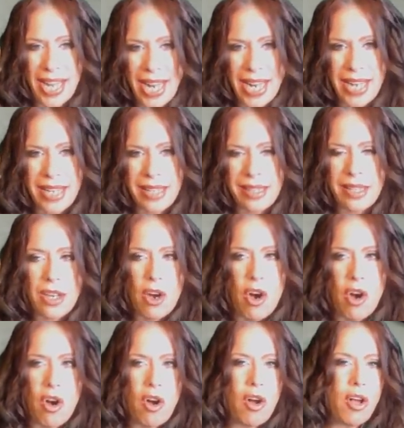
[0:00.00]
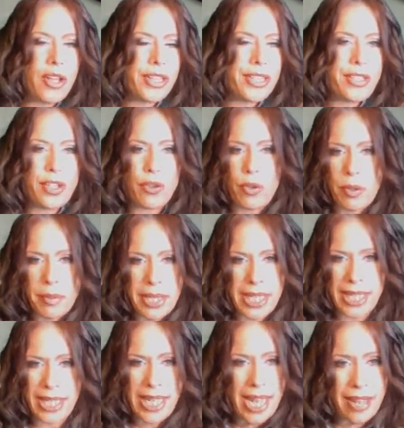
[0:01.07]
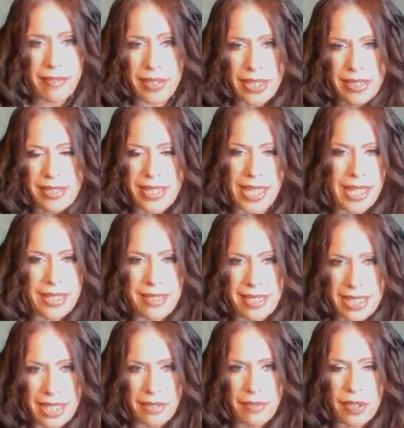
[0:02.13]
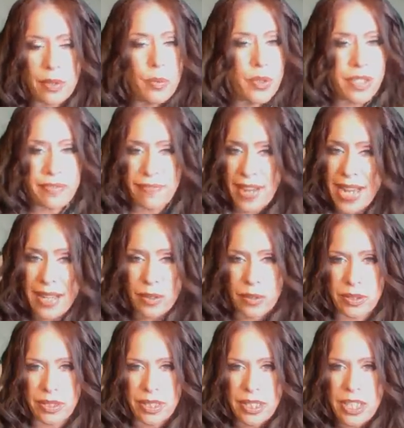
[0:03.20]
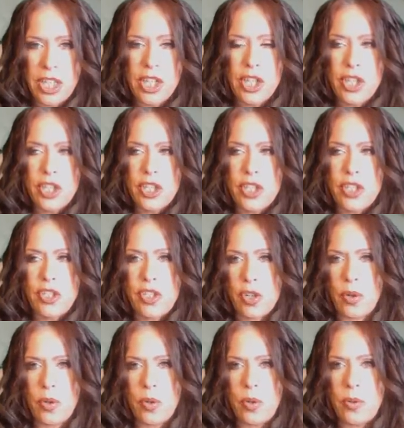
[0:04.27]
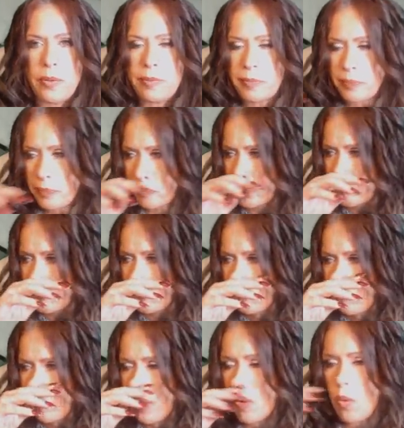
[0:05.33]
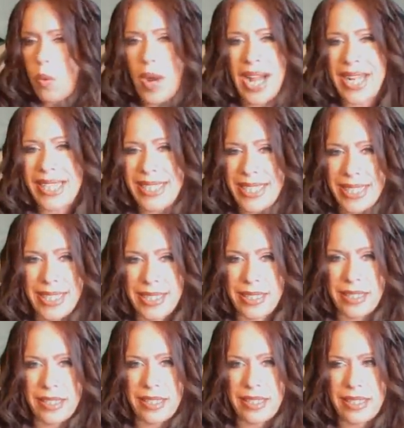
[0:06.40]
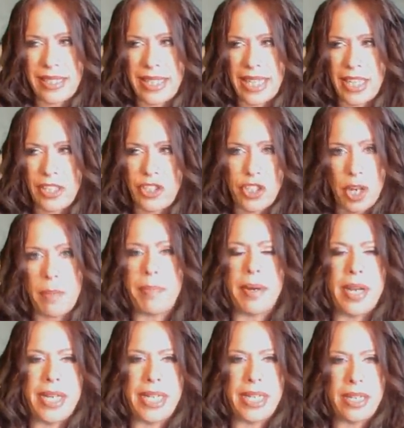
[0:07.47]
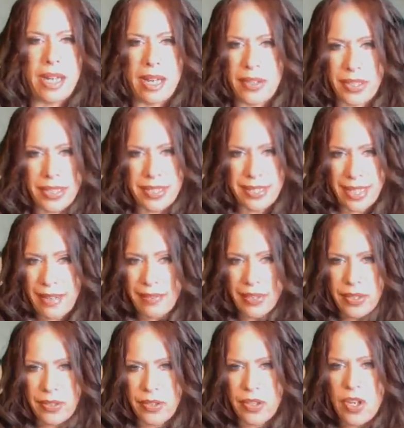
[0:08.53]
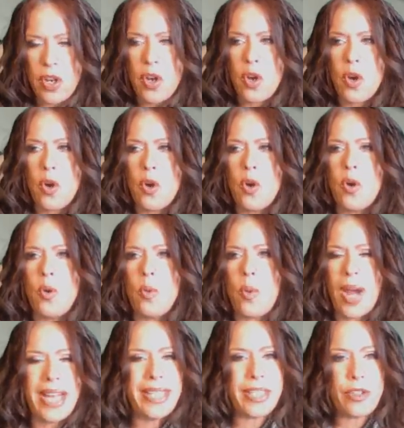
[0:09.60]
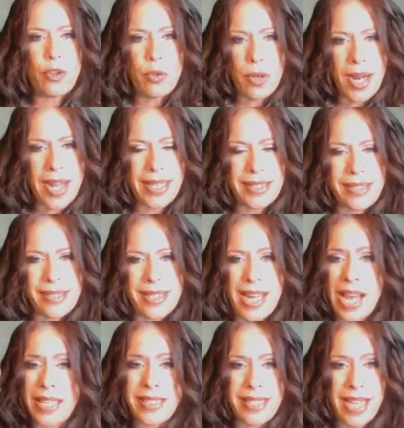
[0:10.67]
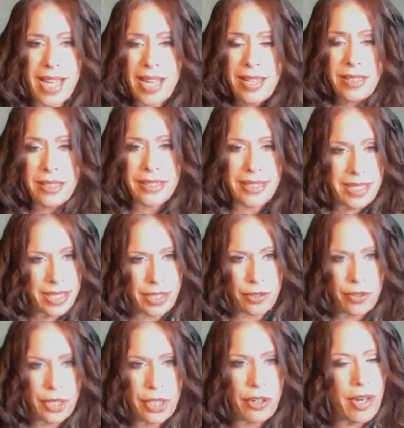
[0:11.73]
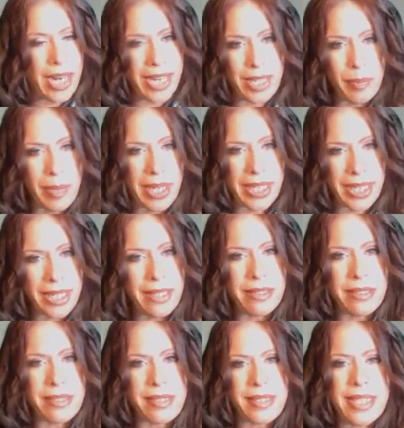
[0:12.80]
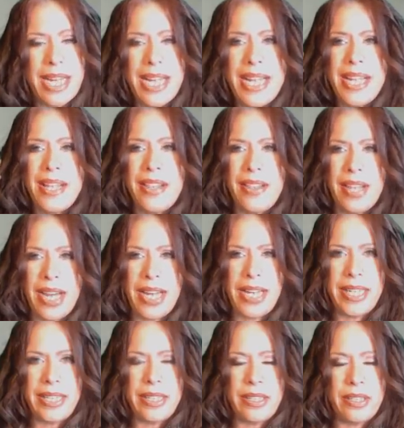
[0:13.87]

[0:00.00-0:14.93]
8th, all this incriminating evidence against Steven was found. So, why didn't they jump on it on the 7th? Why did Kratz not tell Dedering or anybody else that